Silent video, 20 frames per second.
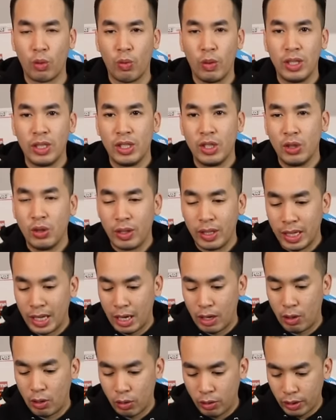1s do it.
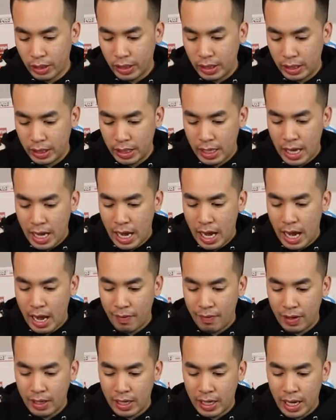They already
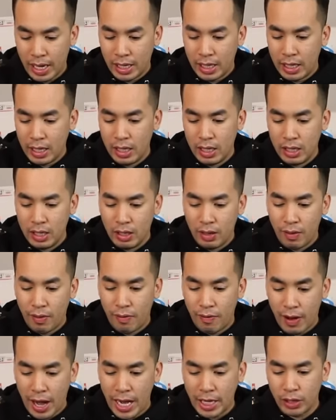have it like
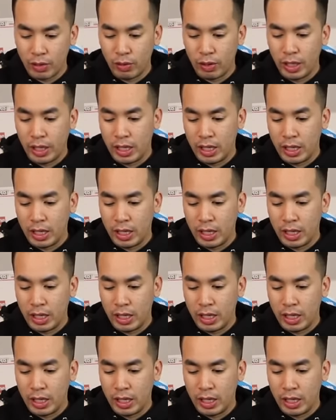factory.